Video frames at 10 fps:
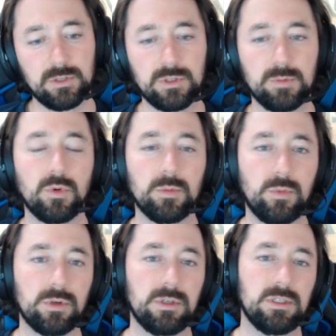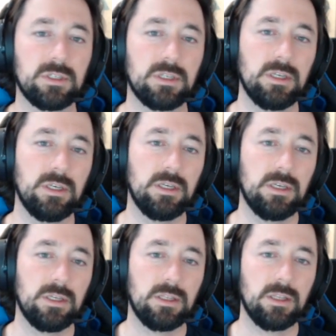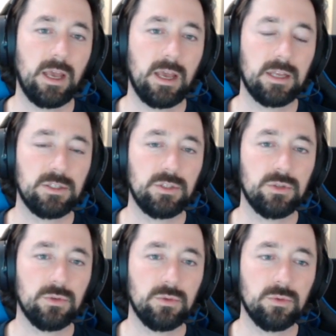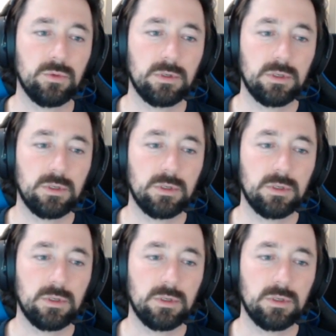or is it more important that you